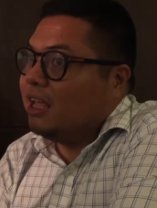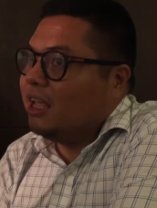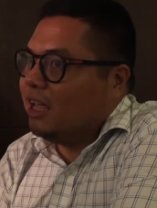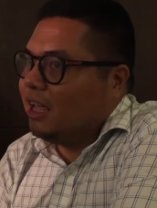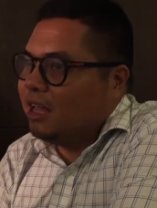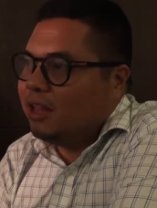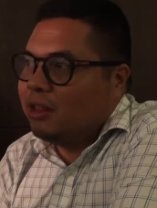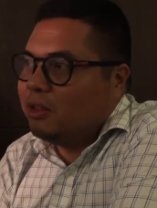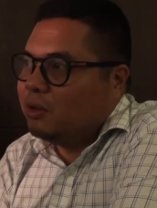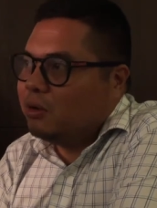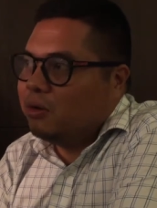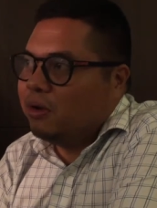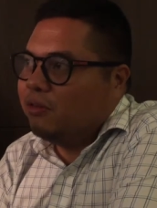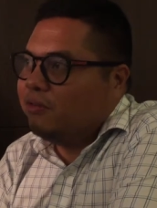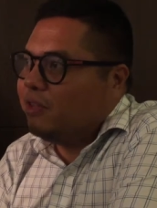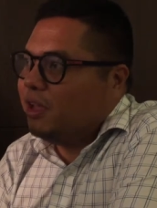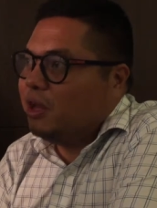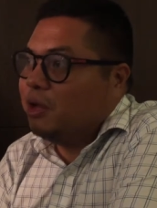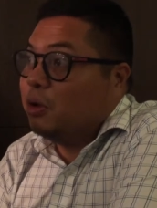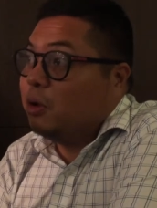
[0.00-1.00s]
getting into
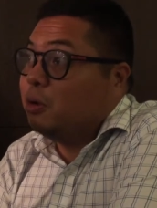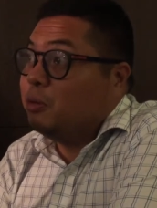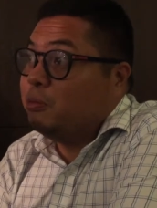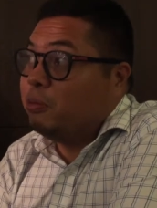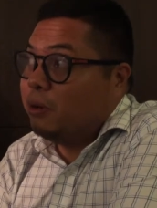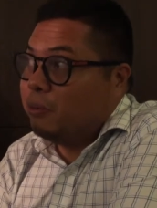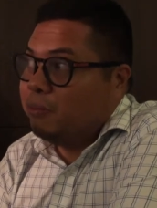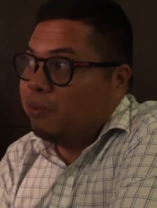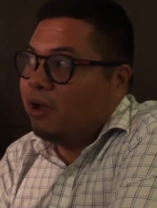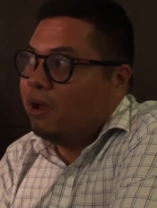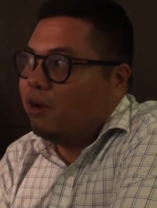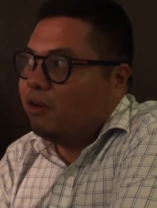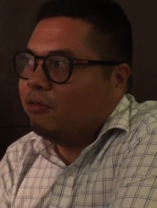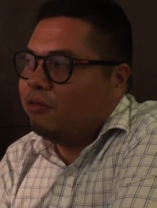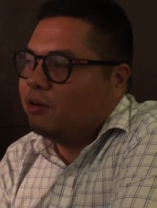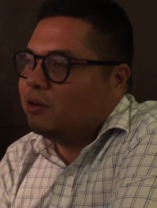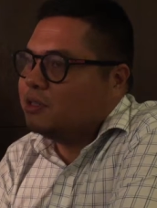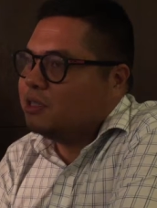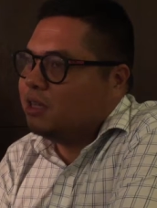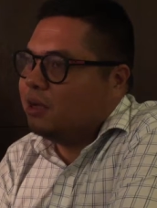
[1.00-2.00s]
if they don't prepare
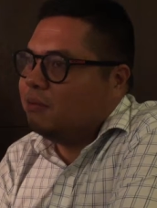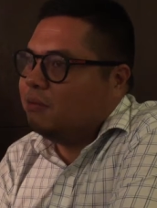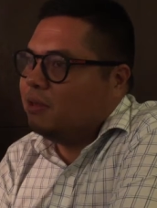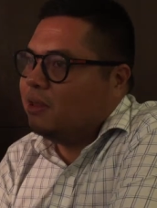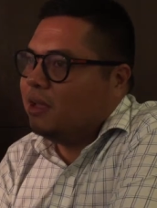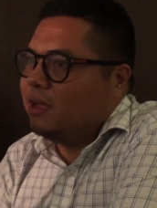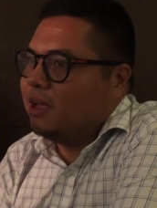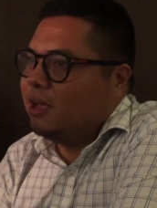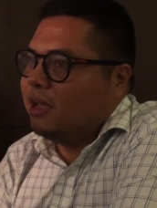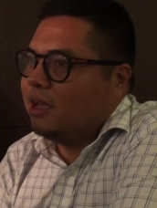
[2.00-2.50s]
for something.